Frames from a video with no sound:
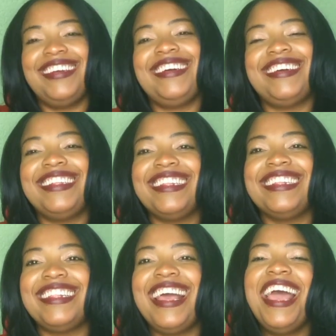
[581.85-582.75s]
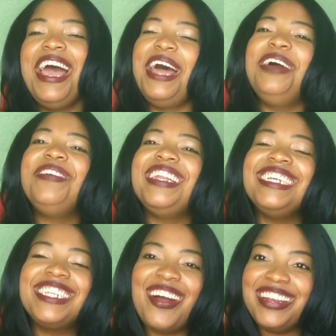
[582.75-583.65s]
And I'm
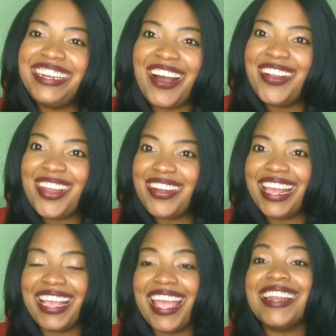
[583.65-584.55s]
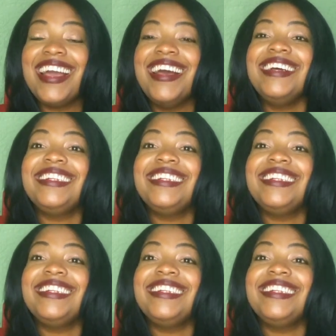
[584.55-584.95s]
going to shout it out loud again.